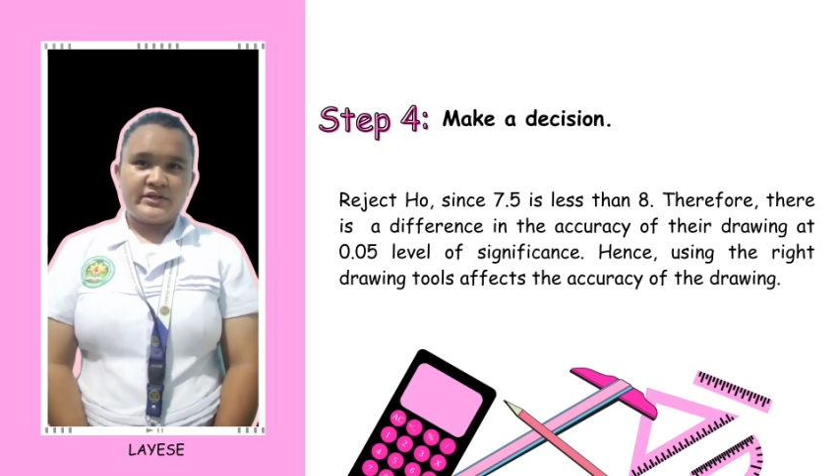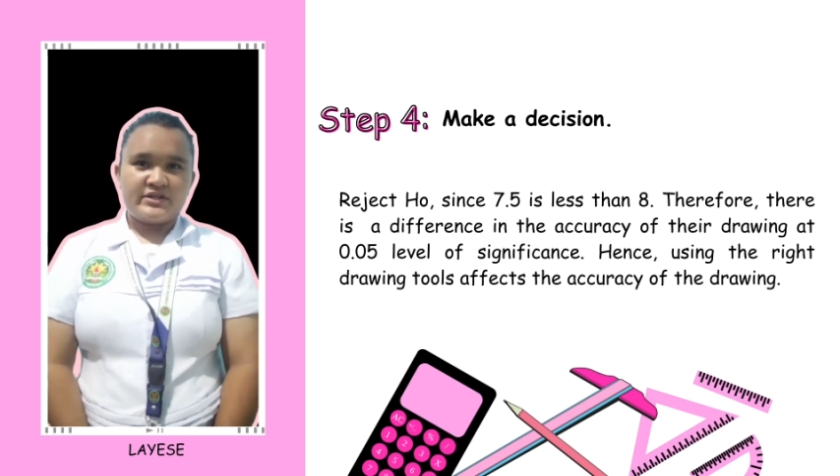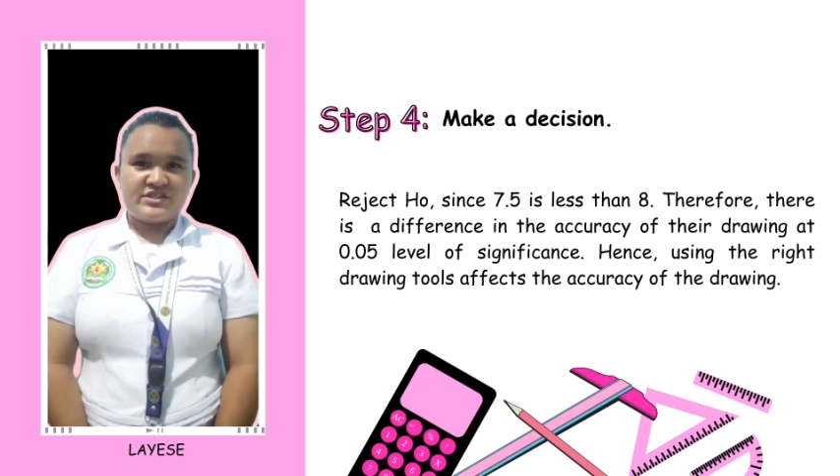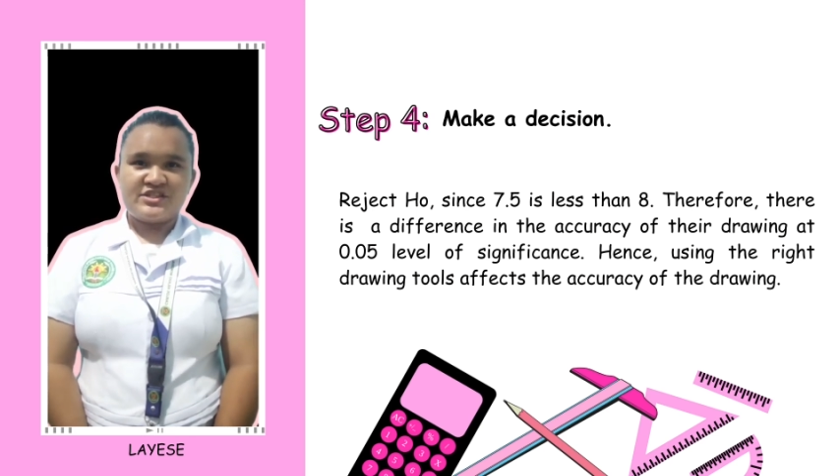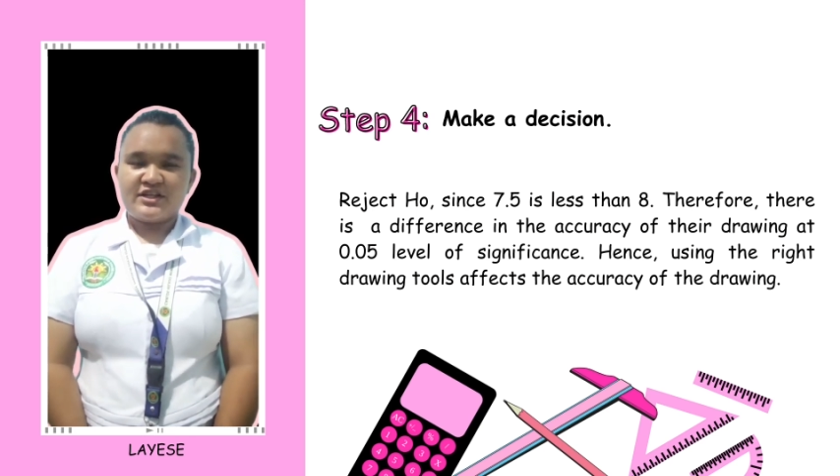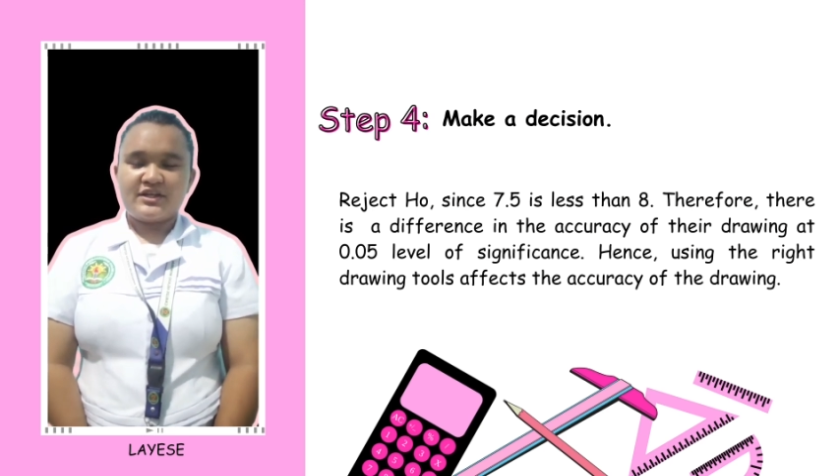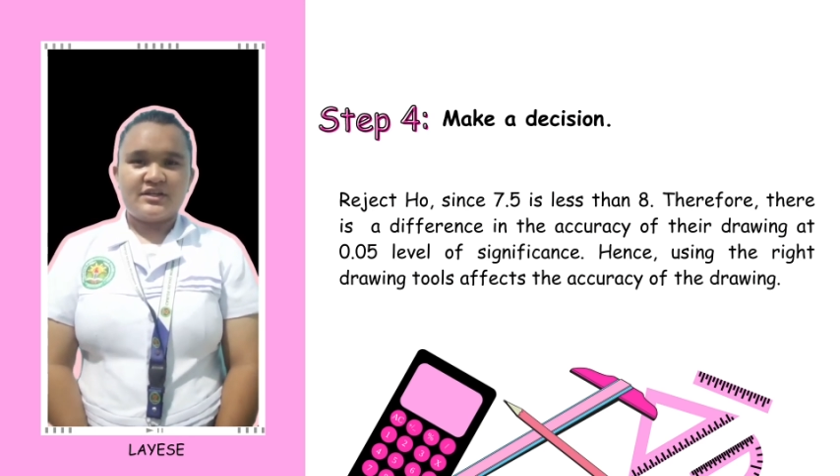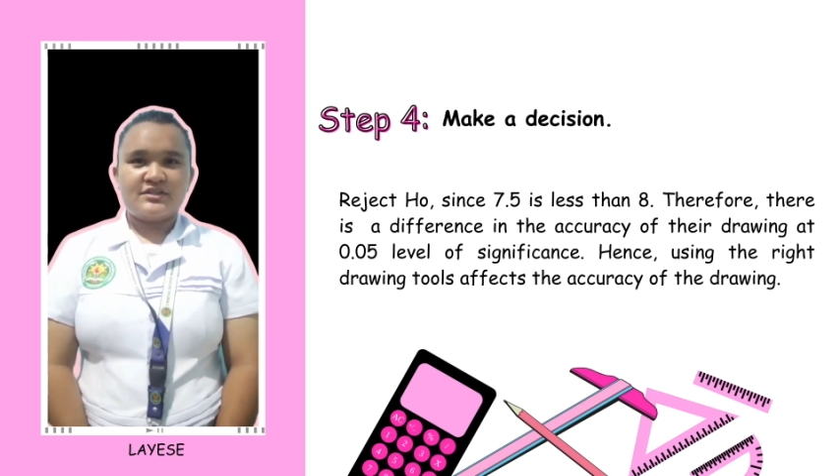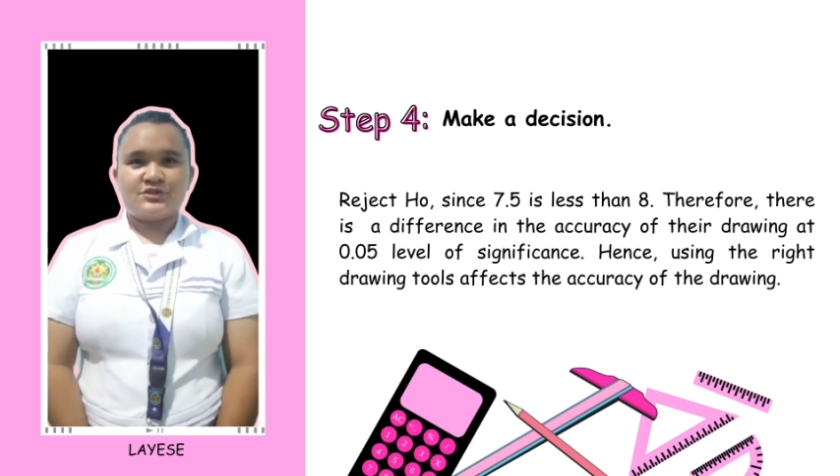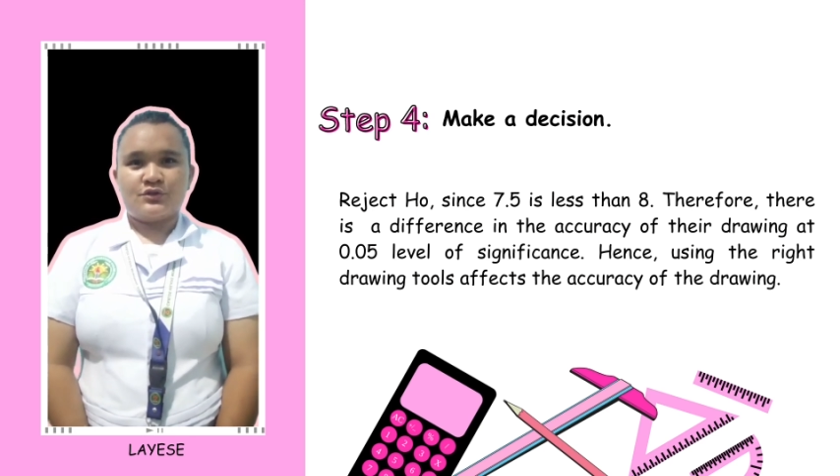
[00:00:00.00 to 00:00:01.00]
Reject
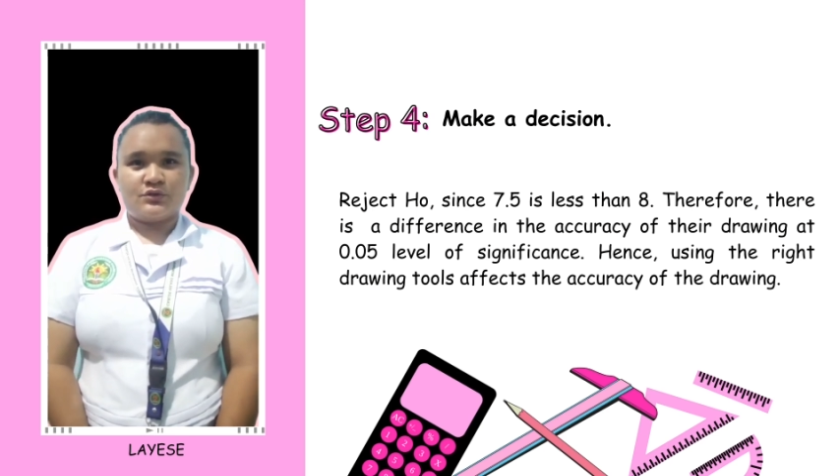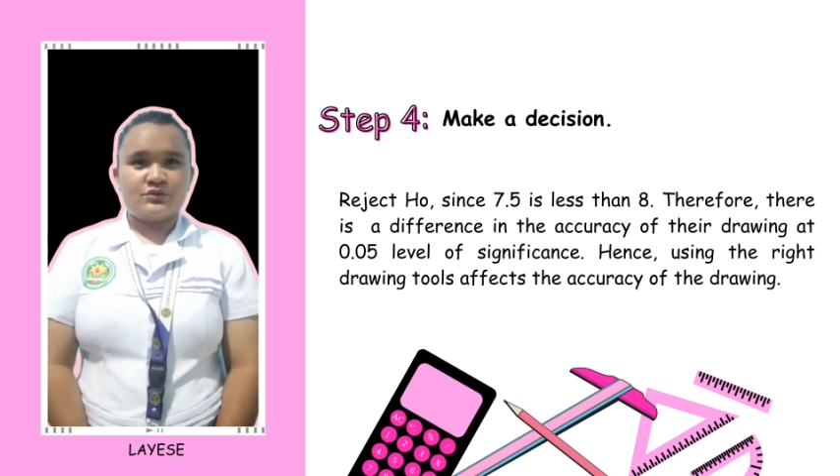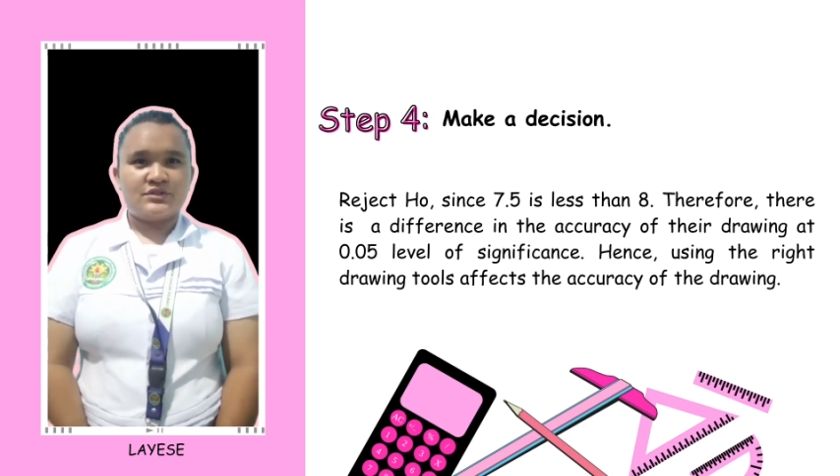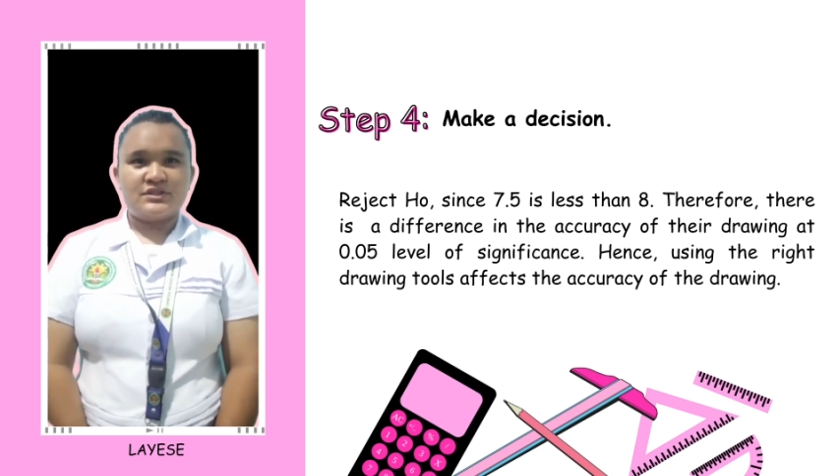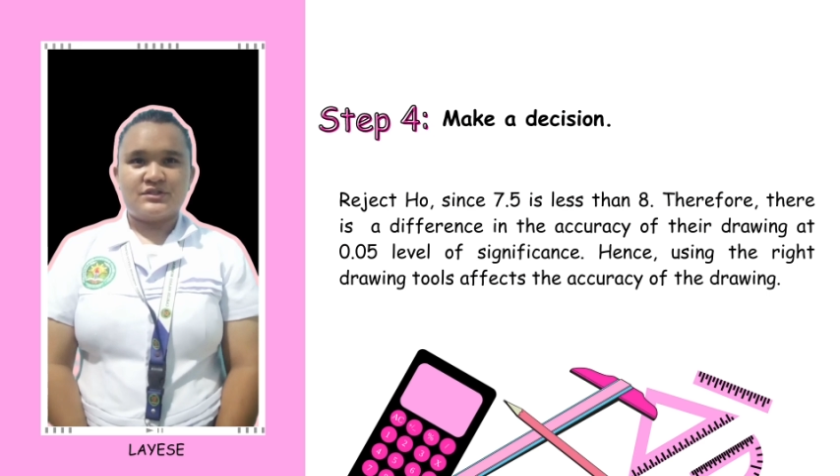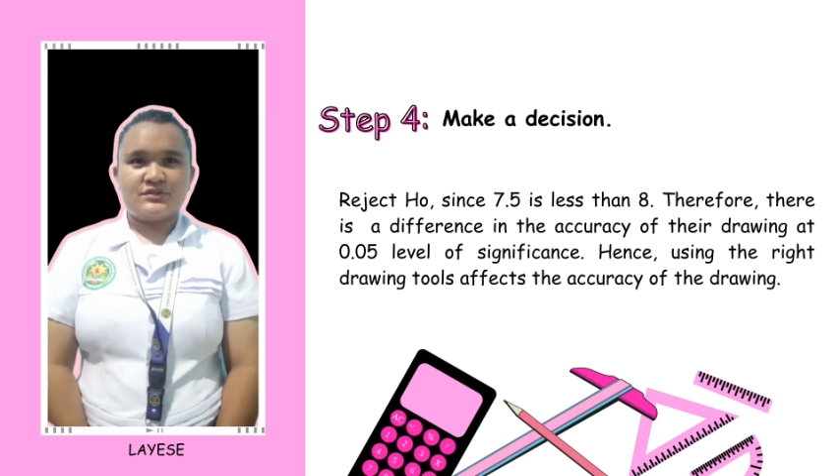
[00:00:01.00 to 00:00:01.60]
HO since